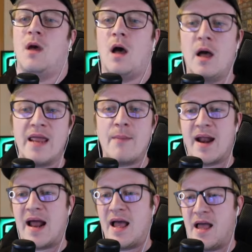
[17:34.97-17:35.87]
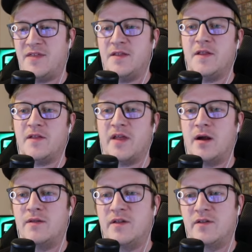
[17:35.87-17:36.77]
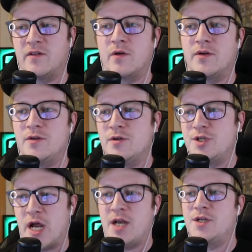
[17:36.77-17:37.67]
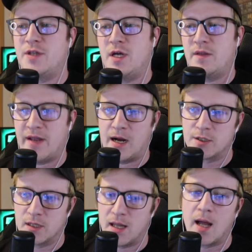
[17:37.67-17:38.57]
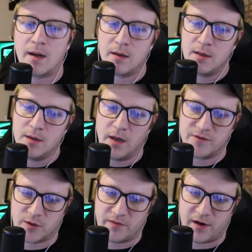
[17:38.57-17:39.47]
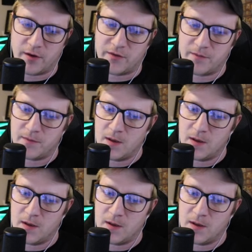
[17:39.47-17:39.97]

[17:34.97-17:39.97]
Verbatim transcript: uh, yeah, yeah, man, I, I think that this char this is going to change the the character a lot of Storm of Arrows.